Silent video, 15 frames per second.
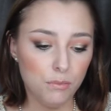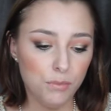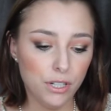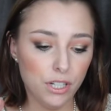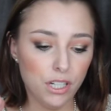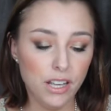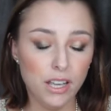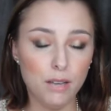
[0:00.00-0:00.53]

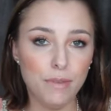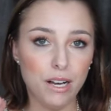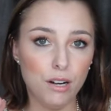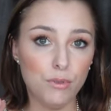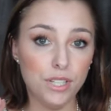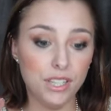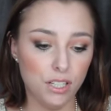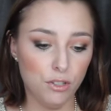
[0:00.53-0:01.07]
Pure came
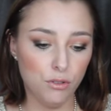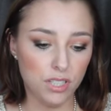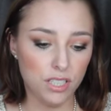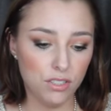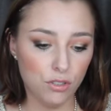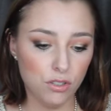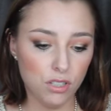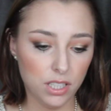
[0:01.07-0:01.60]
out with the
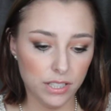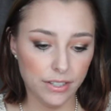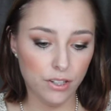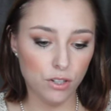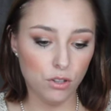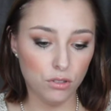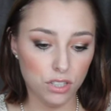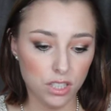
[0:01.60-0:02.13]
Crystal
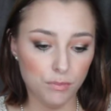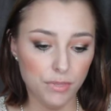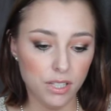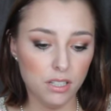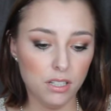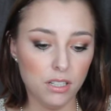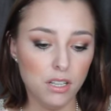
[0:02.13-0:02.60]
Clear Ultimate